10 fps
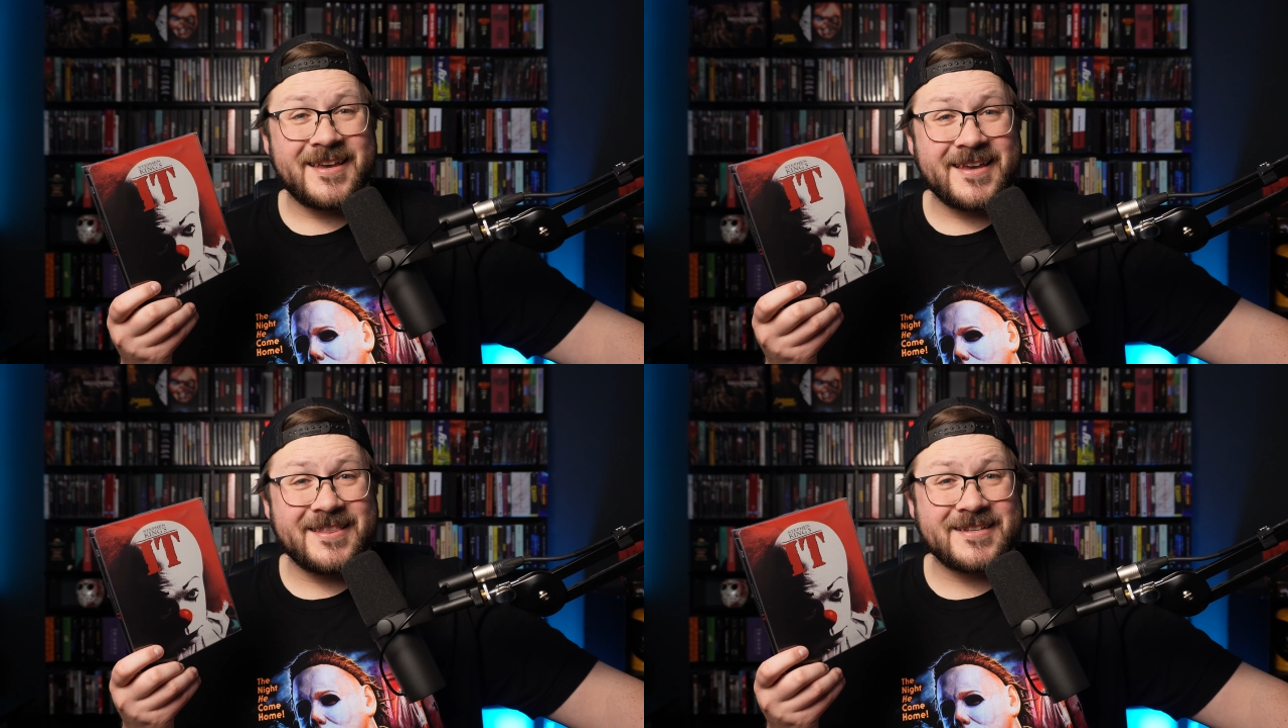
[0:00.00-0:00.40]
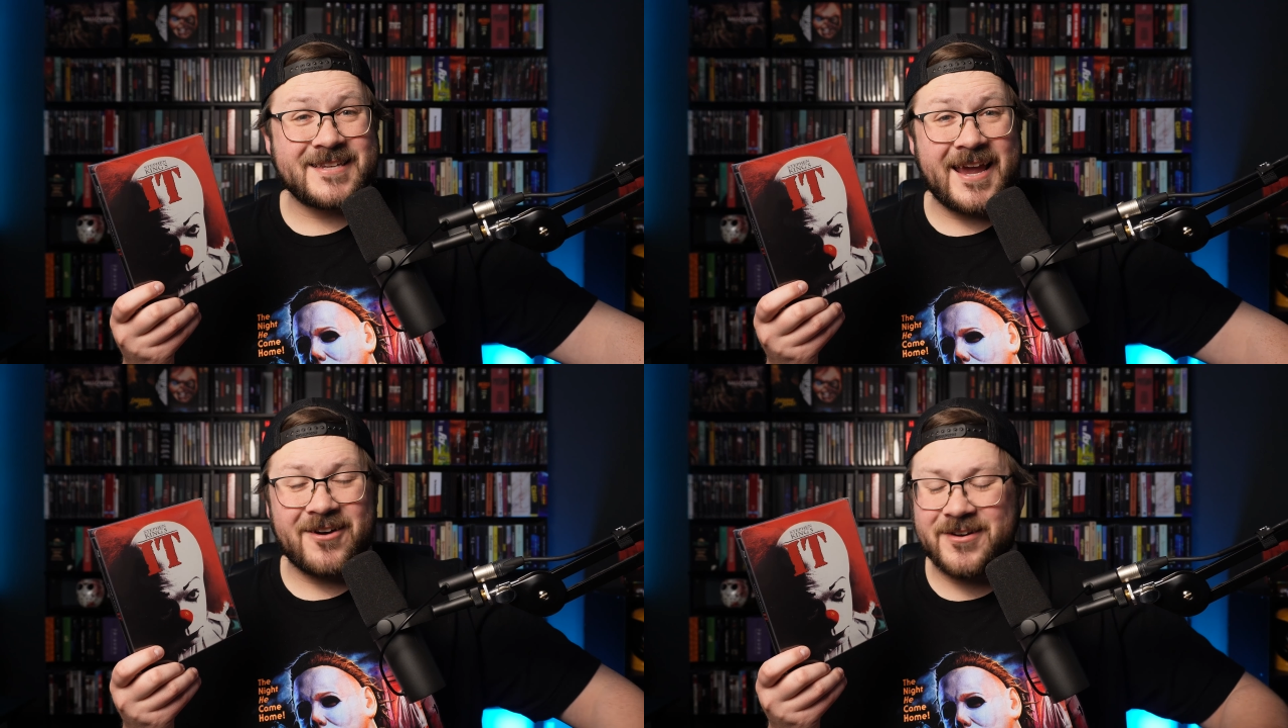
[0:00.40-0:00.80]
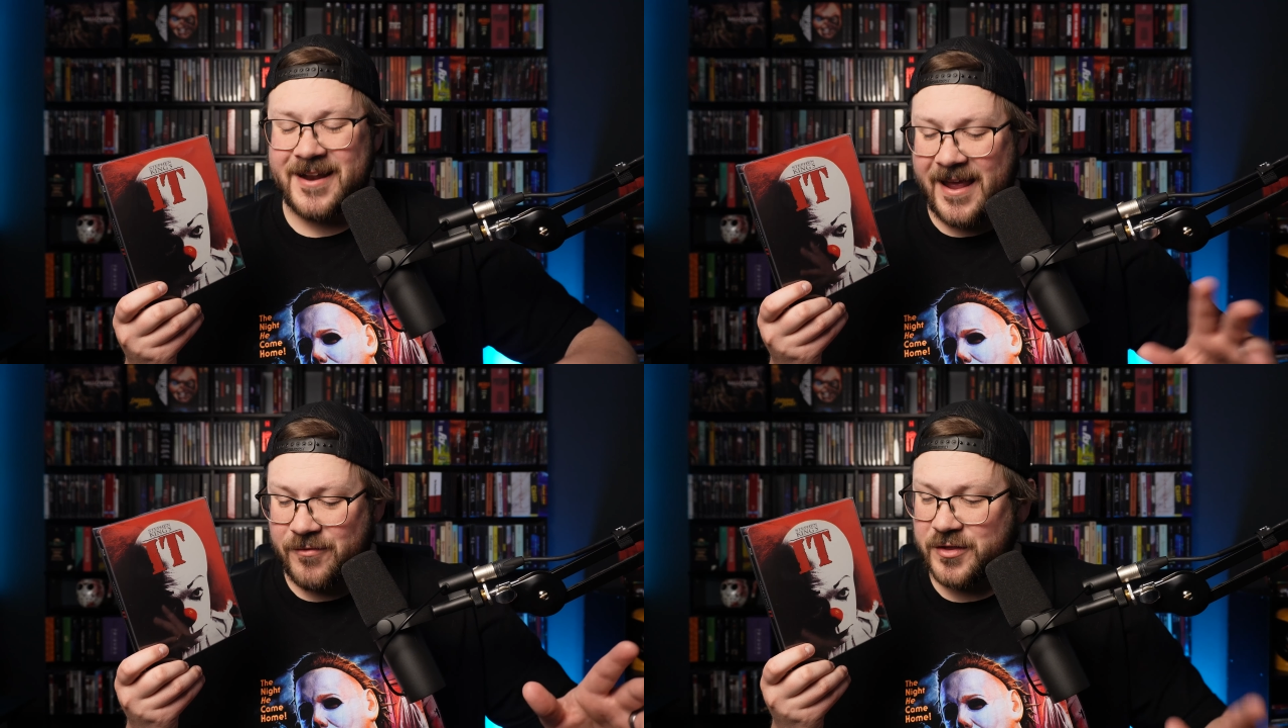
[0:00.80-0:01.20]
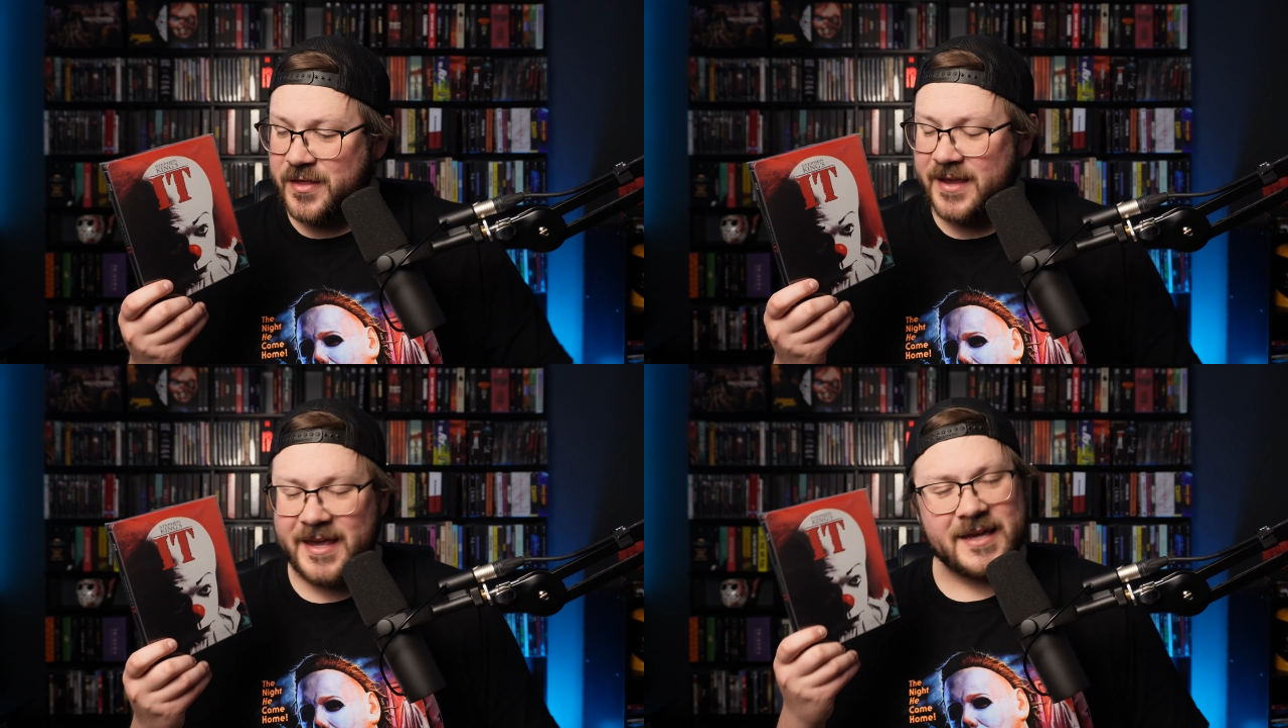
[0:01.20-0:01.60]
in the town and
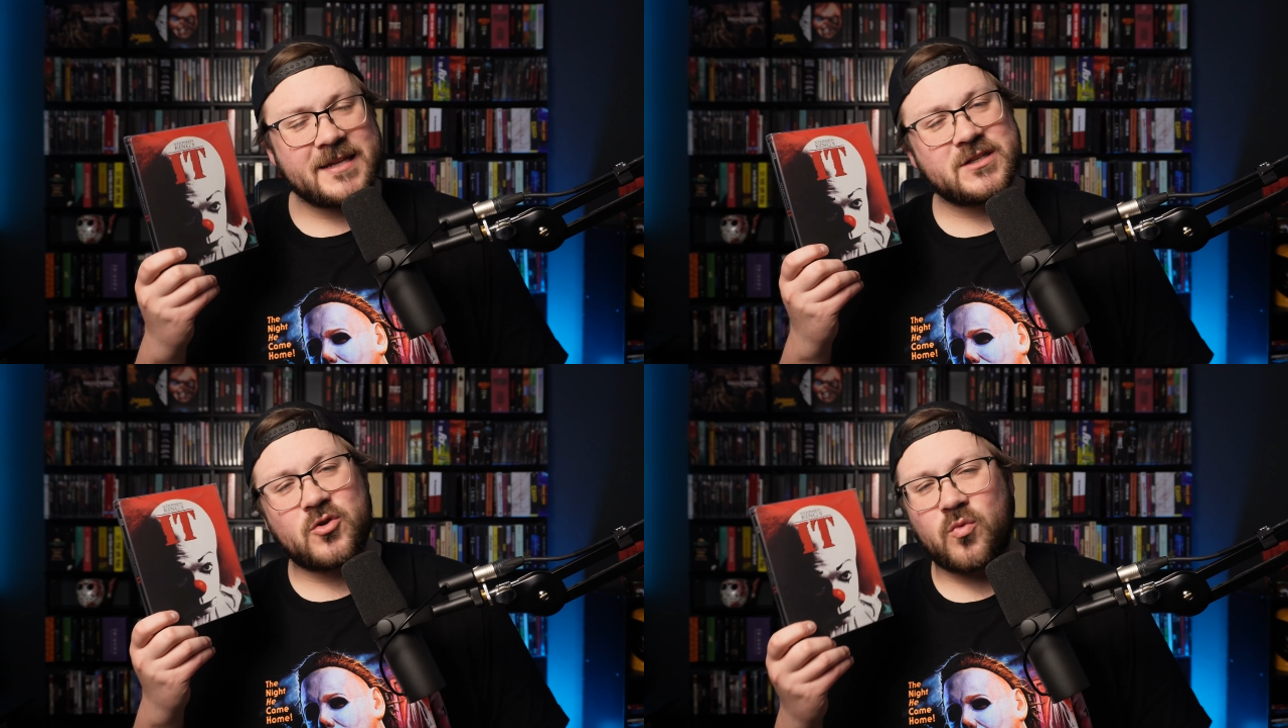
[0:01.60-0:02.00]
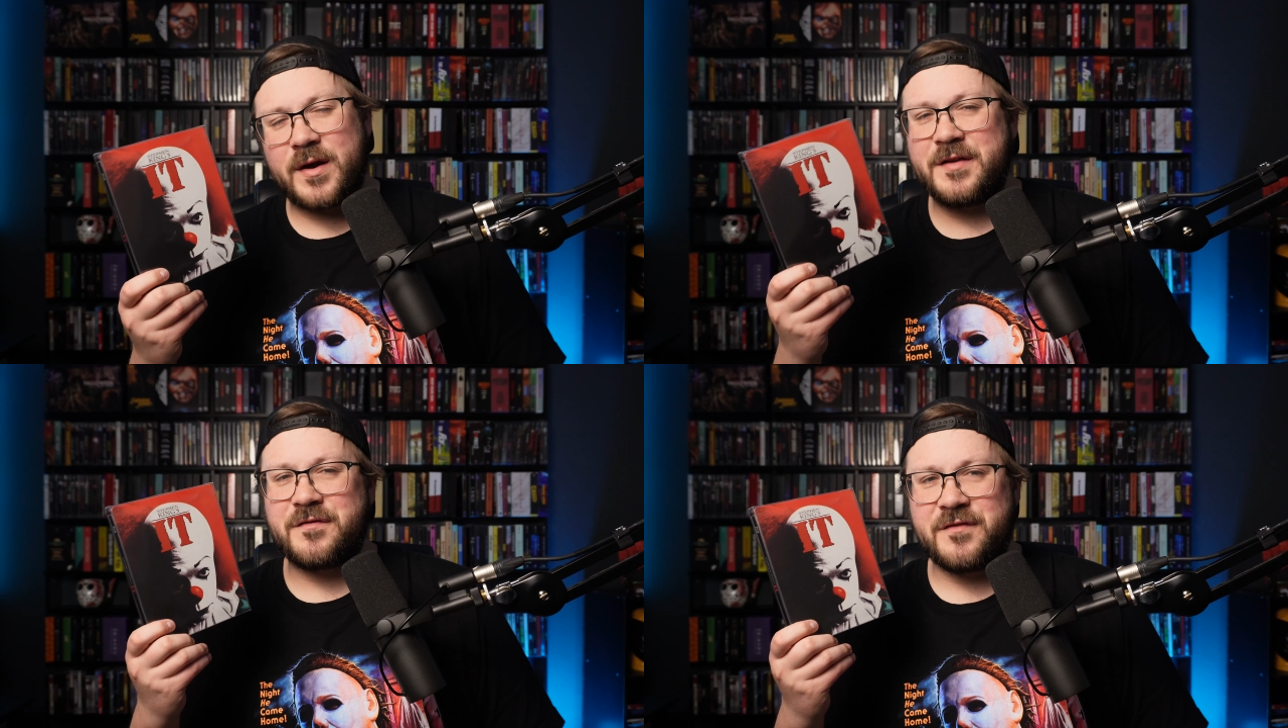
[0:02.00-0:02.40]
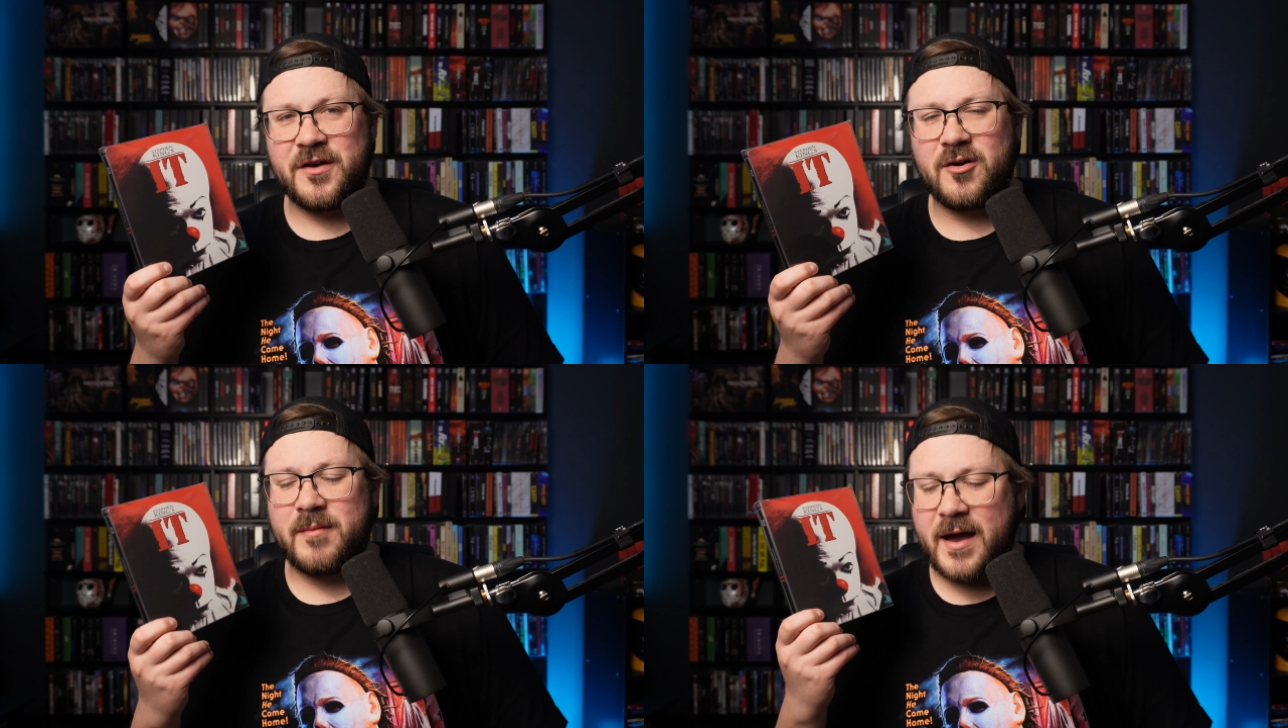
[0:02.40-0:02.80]
everything. It's a great film.